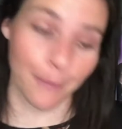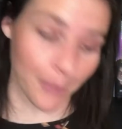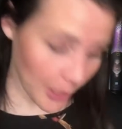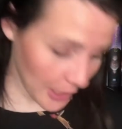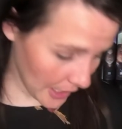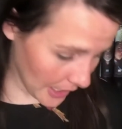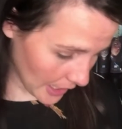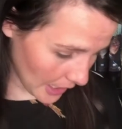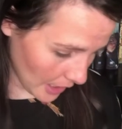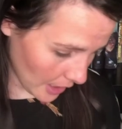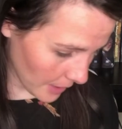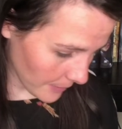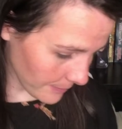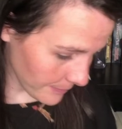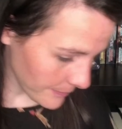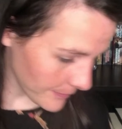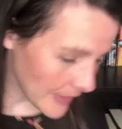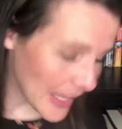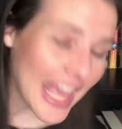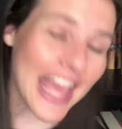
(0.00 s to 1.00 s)
book here.
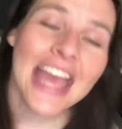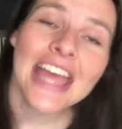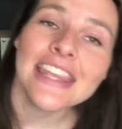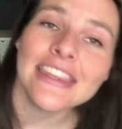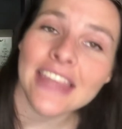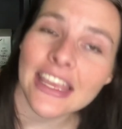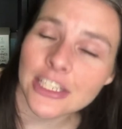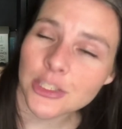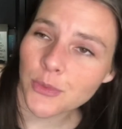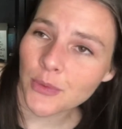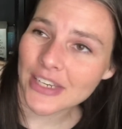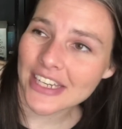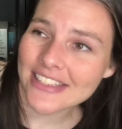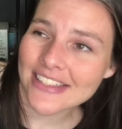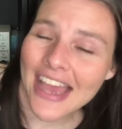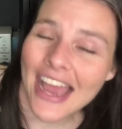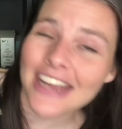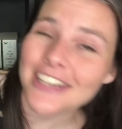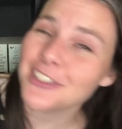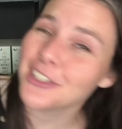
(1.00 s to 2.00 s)
Next one
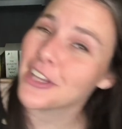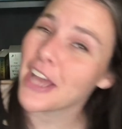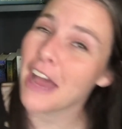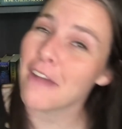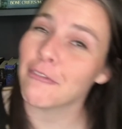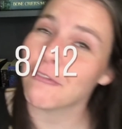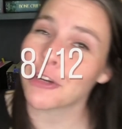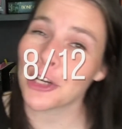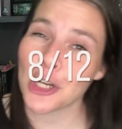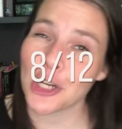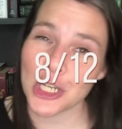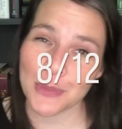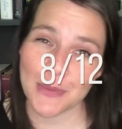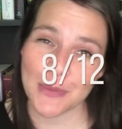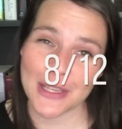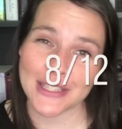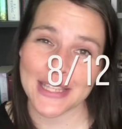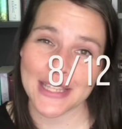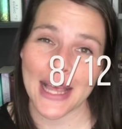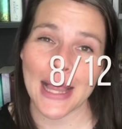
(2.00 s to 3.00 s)
is I actually got for
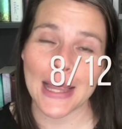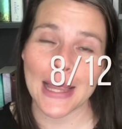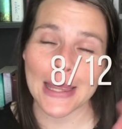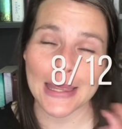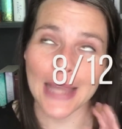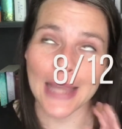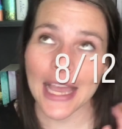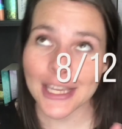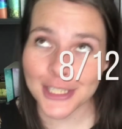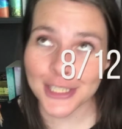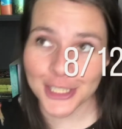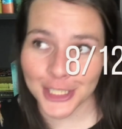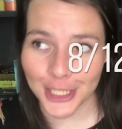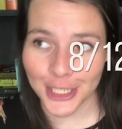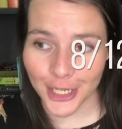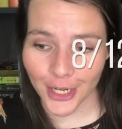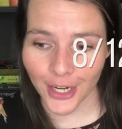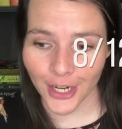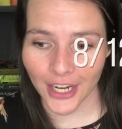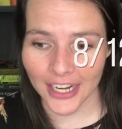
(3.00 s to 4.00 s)
Christmas last
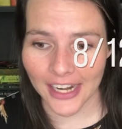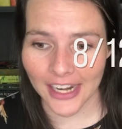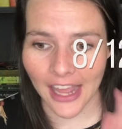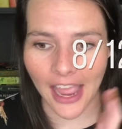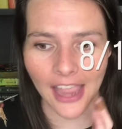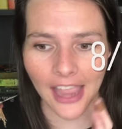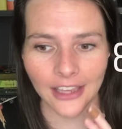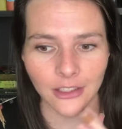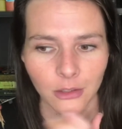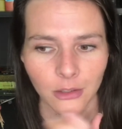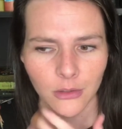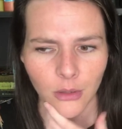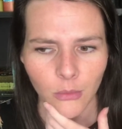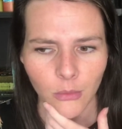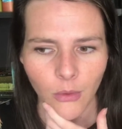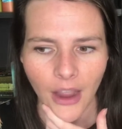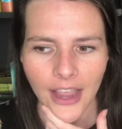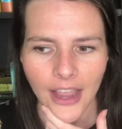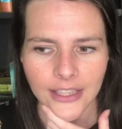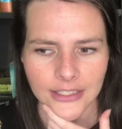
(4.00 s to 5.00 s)
year, and I don't know
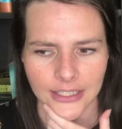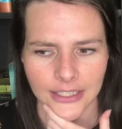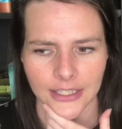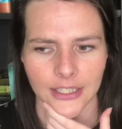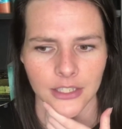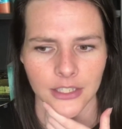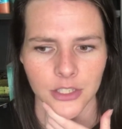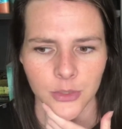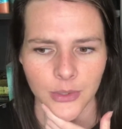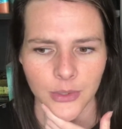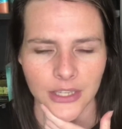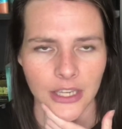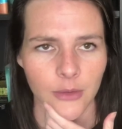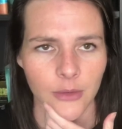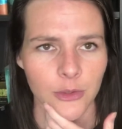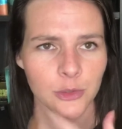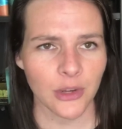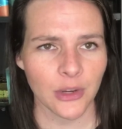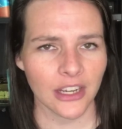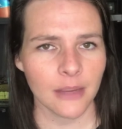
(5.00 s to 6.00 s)
why I didn't get to it. It
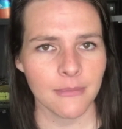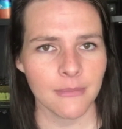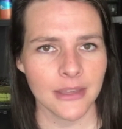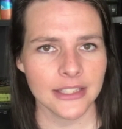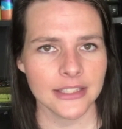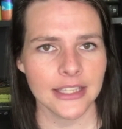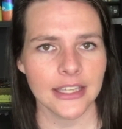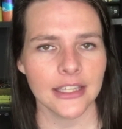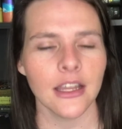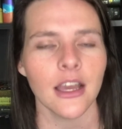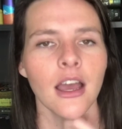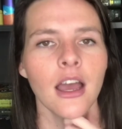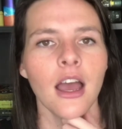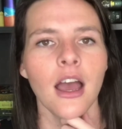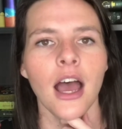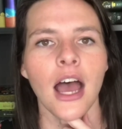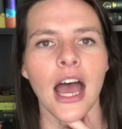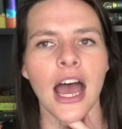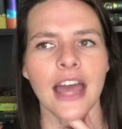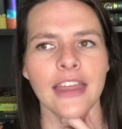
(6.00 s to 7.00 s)
was recommended,
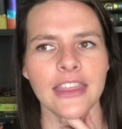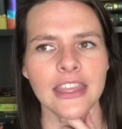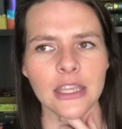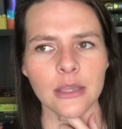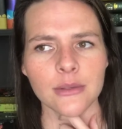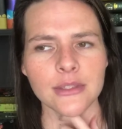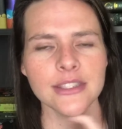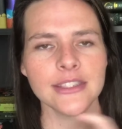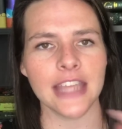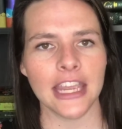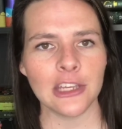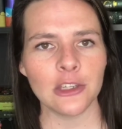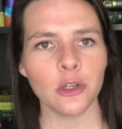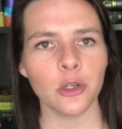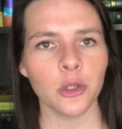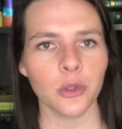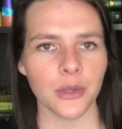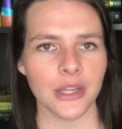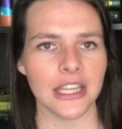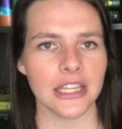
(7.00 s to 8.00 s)
I think it was Daniel
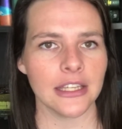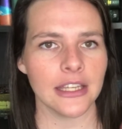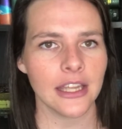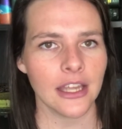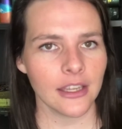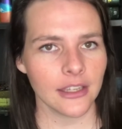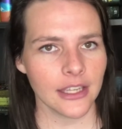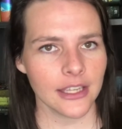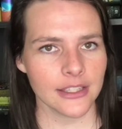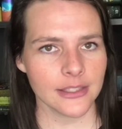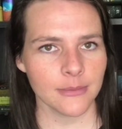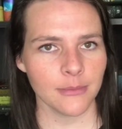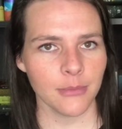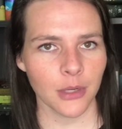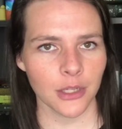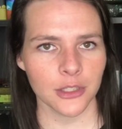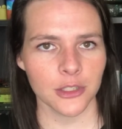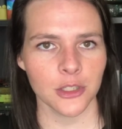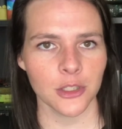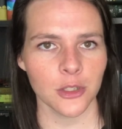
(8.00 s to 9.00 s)
Green and his
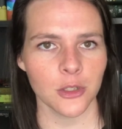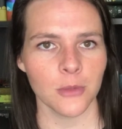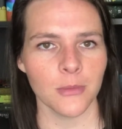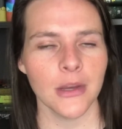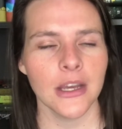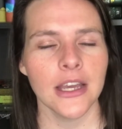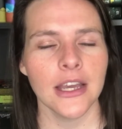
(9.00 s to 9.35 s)
booktube